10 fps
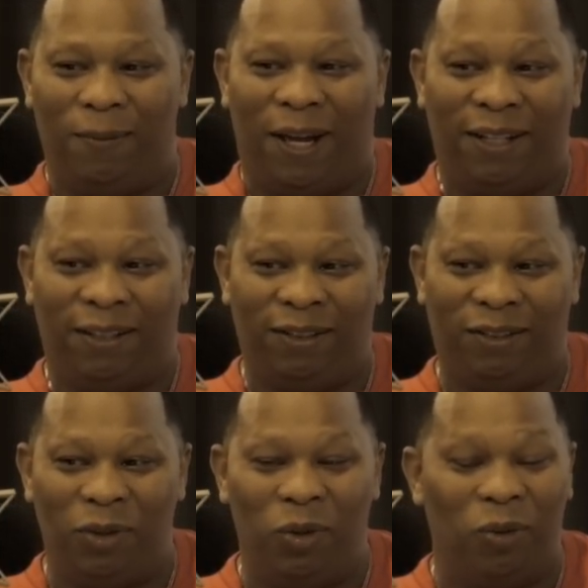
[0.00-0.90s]
I'm like,
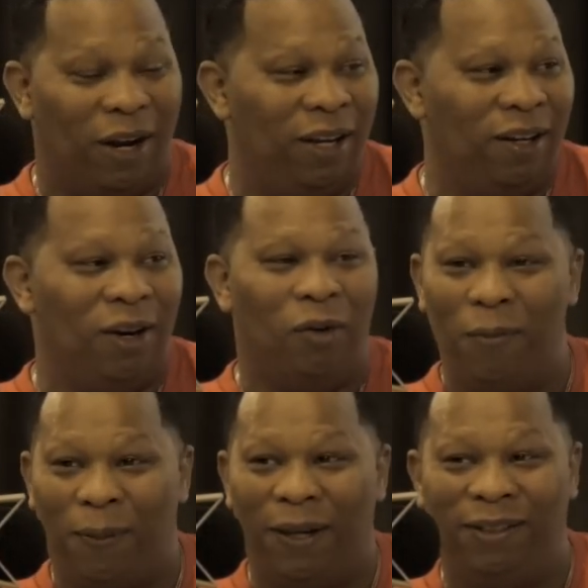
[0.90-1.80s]
this dude right here gonna
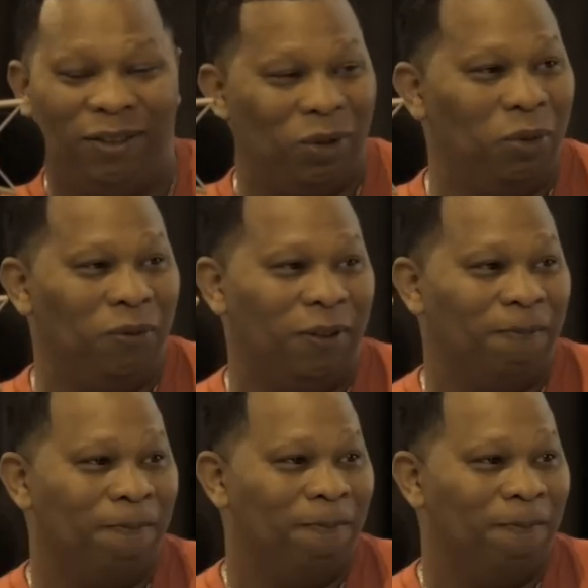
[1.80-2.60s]
replace Juvie.